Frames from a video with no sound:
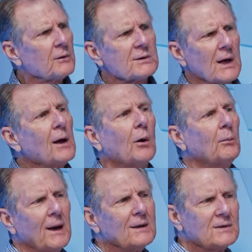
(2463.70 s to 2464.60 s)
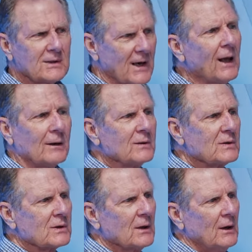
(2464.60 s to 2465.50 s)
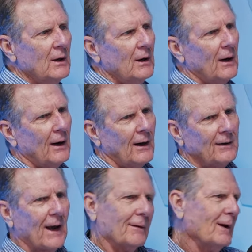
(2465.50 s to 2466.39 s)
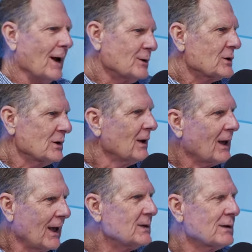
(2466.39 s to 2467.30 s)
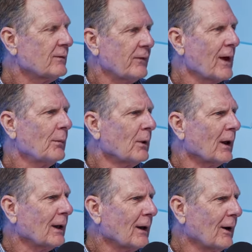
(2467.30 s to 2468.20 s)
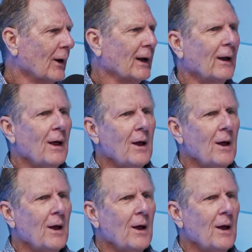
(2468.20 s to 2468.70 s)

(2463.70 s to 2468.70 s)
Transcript: sale makes sense. Not just in the case of family, you know,